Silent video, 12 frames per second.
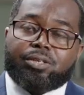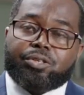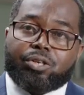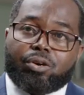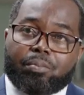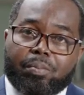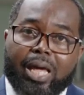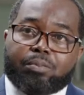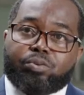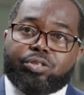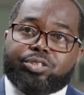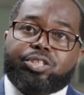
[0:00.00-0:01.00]
you know, black
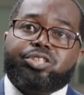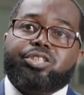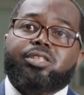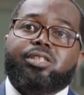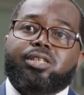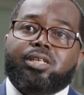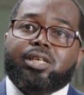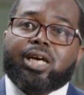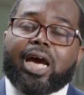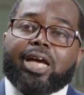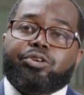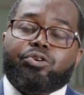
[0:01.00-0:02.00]
politician,
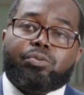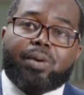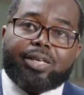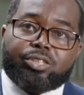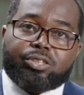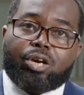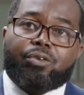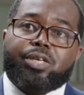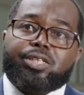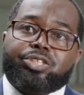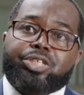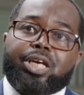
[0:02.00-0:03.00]
I know my
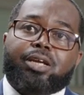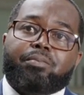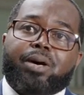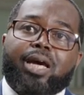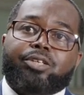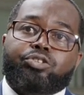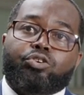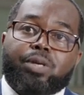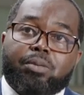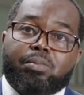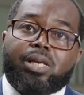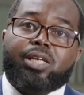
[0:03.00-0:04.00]
story is shared by so
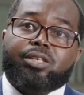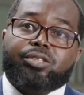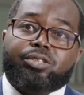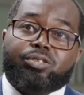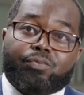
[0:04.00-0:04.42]
many millions,